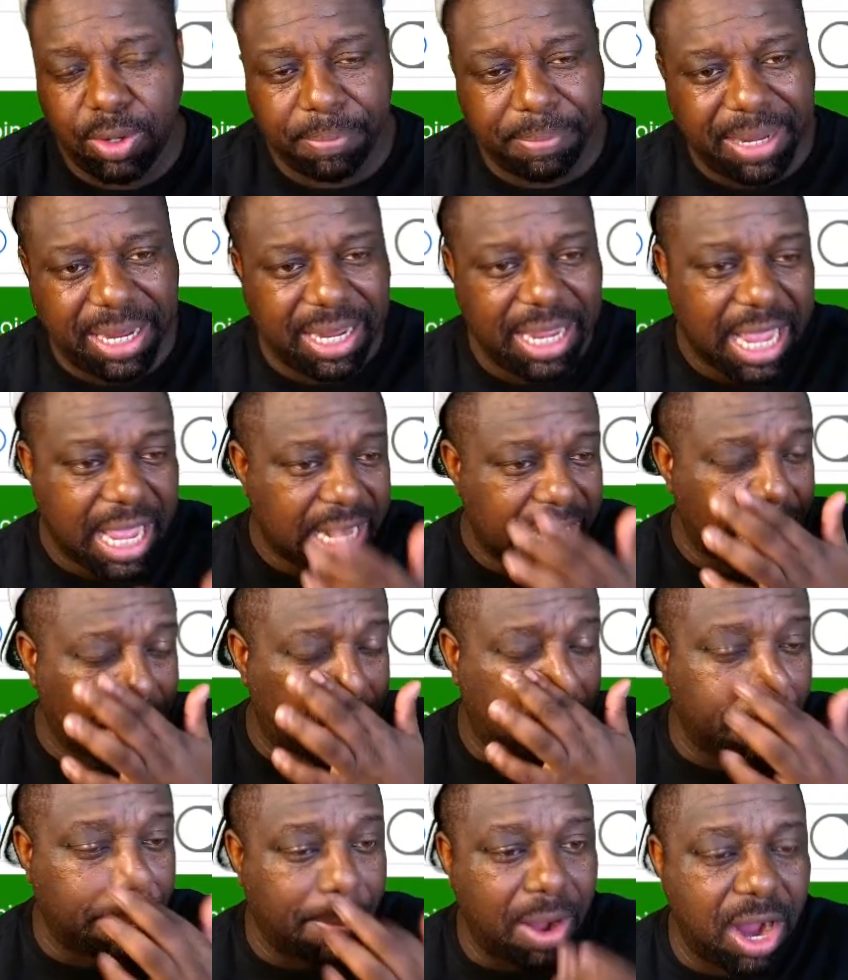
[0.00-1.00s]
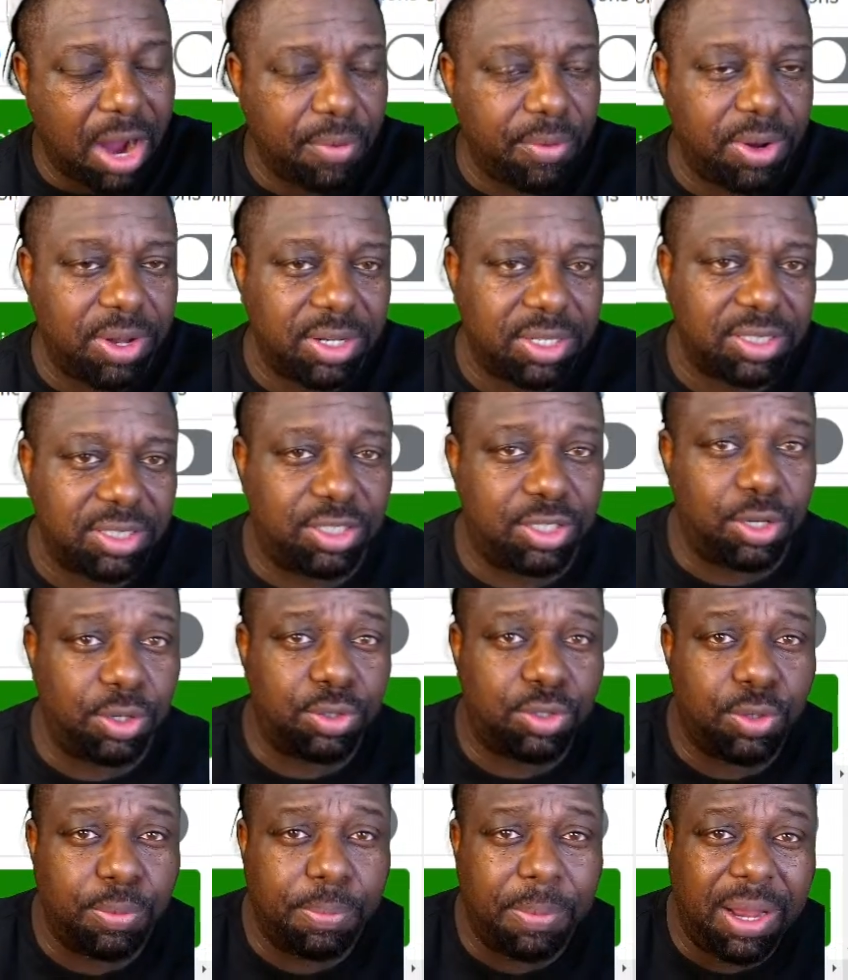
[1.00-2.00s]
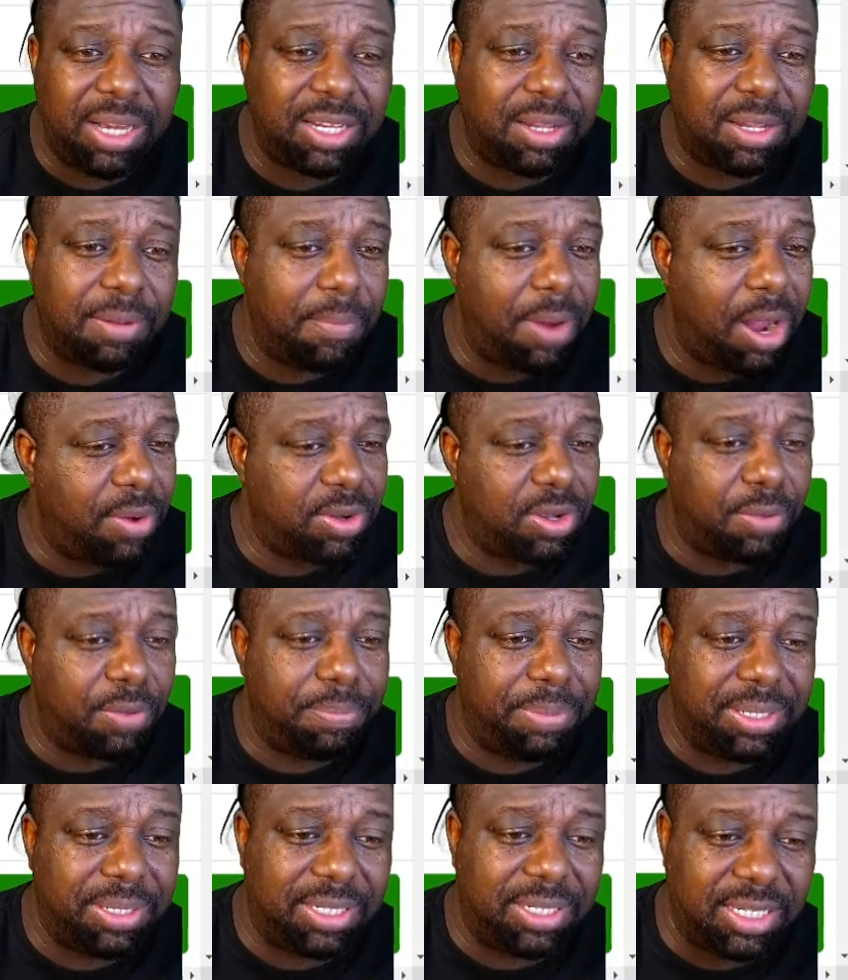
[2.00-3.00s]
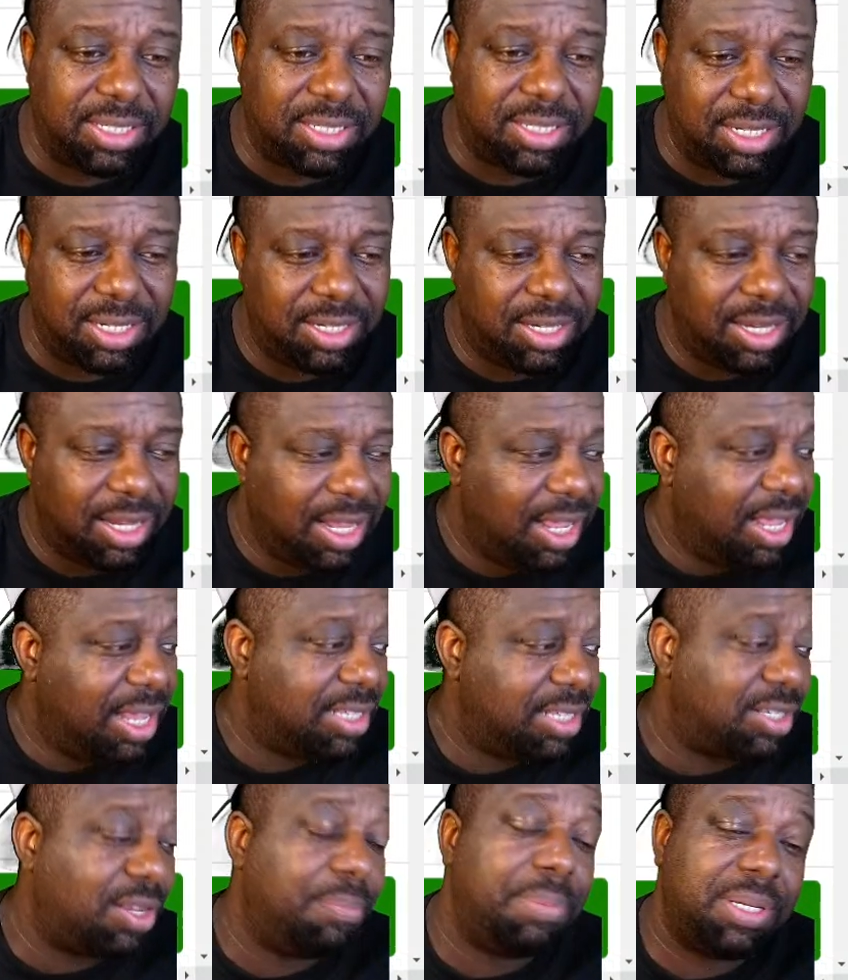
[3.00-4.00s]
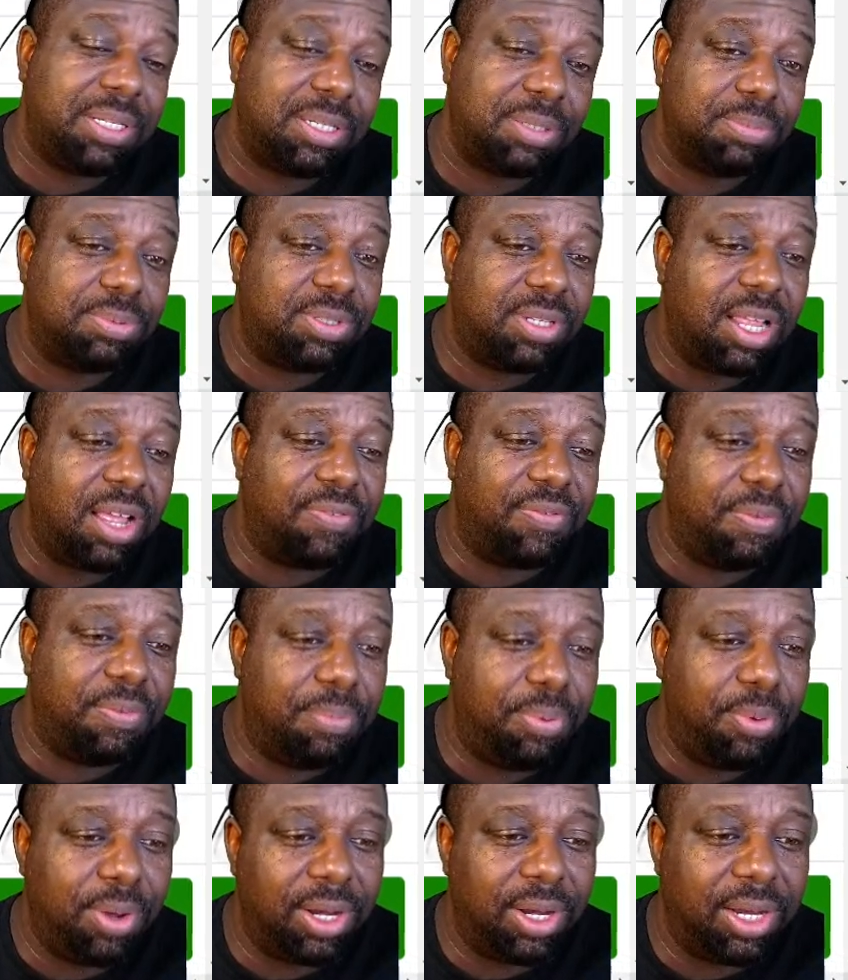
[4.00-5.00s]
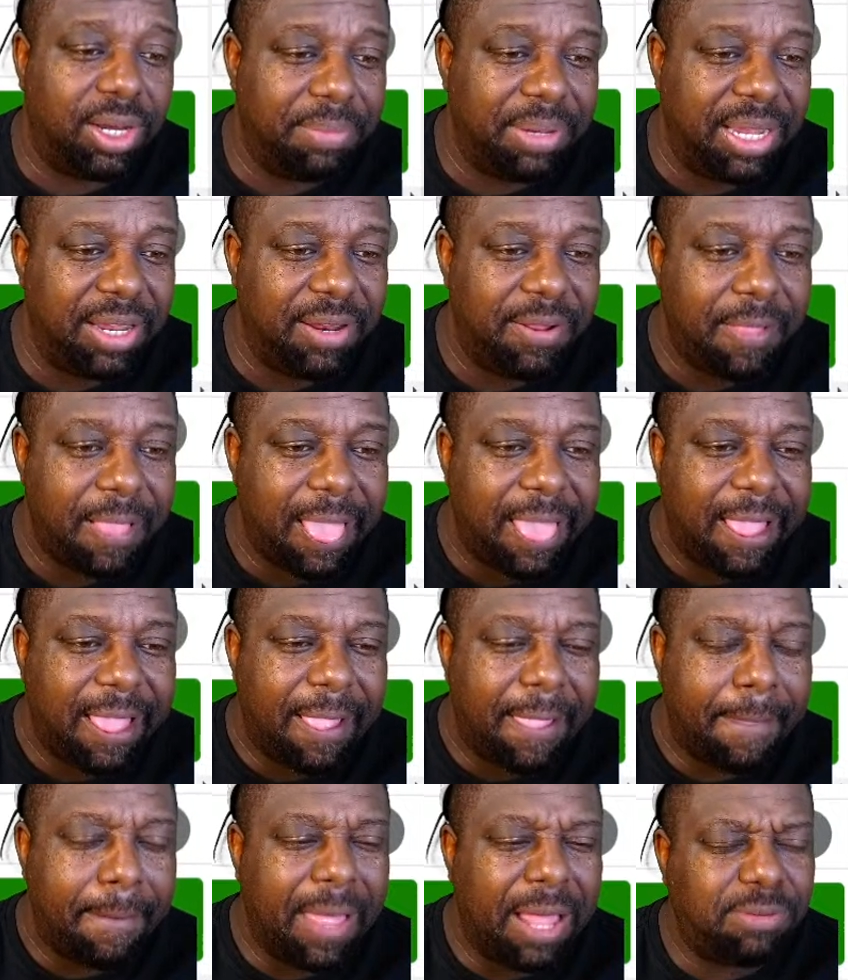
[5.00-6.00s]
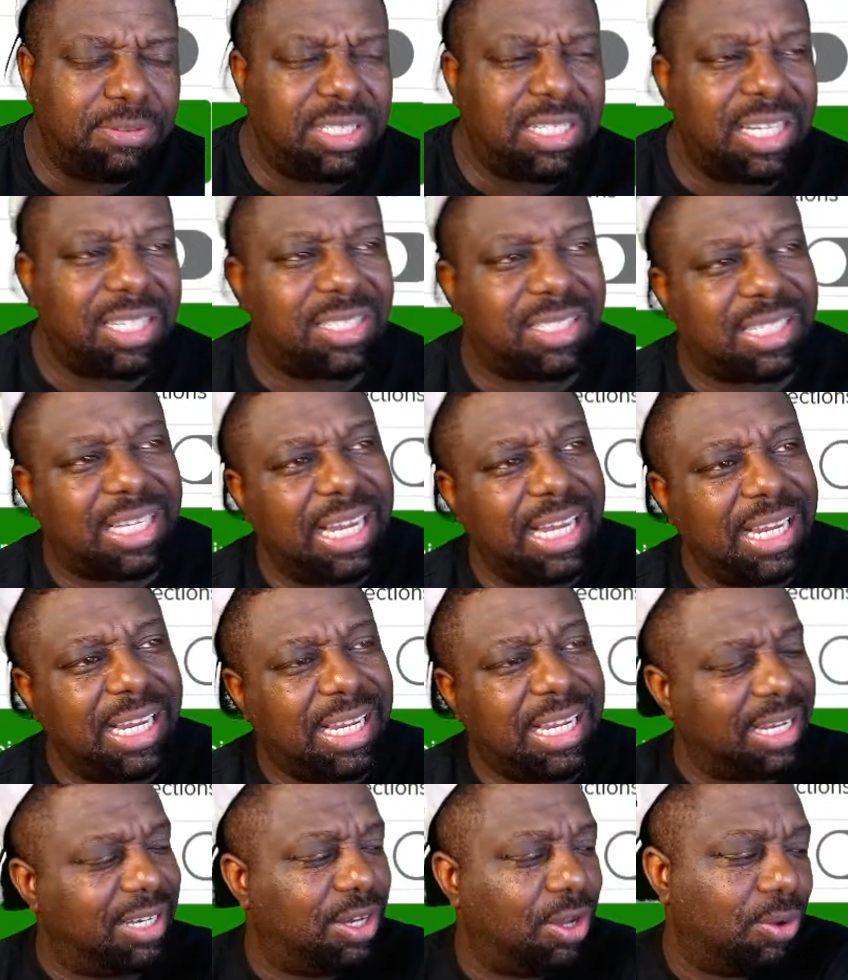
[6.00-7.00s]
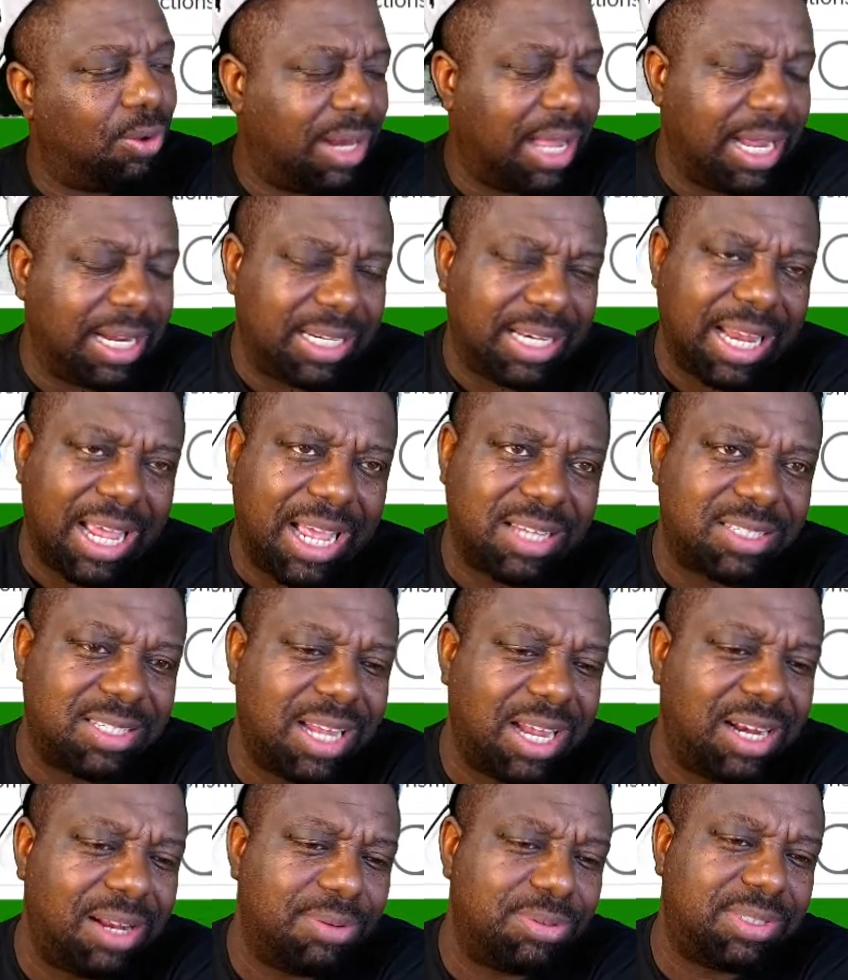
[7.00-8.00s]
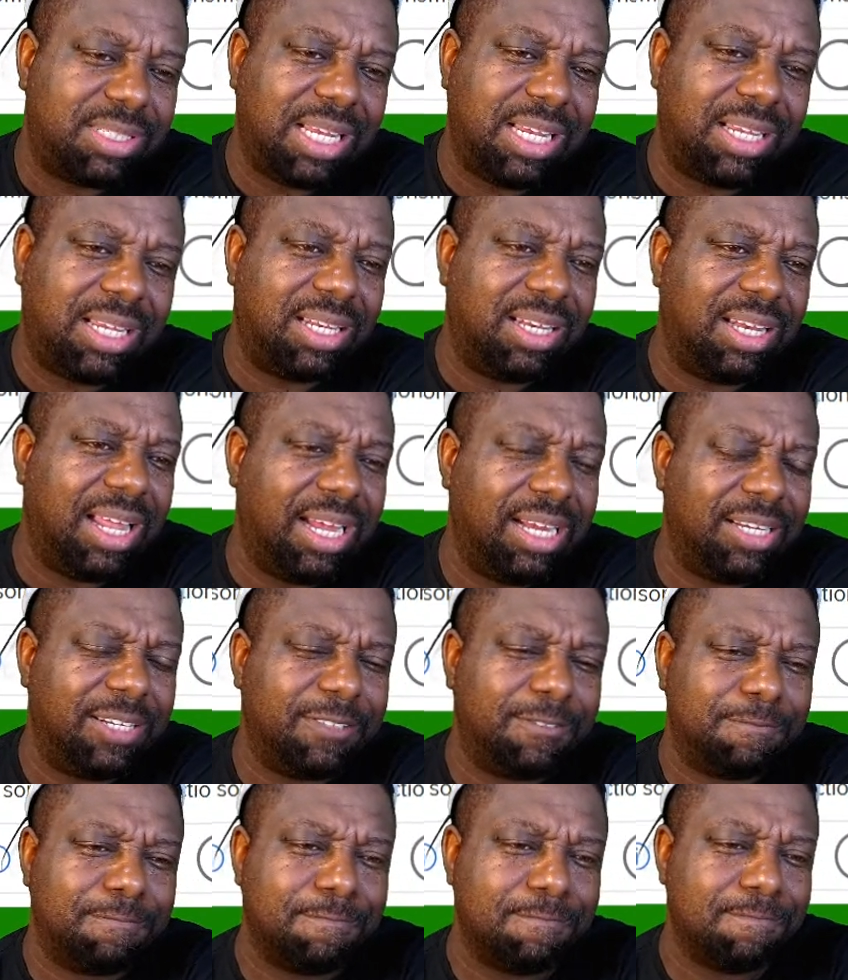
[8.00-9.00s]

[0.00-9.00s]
them, man. That Tumani Kamara gonna be decent. It's gonna be some stuff in Portland, man. I was just thinking though, like last night, I was thinking like